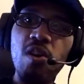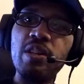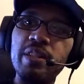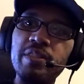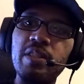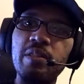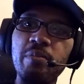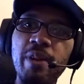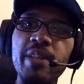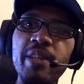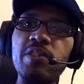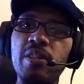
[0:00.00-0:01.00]

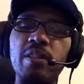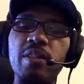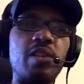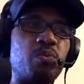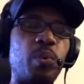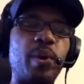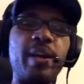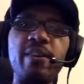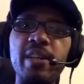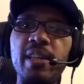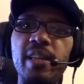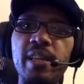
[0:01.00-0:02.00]
consideration of where
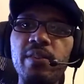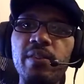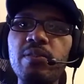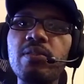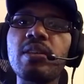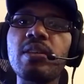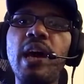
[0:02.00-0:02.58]
he is,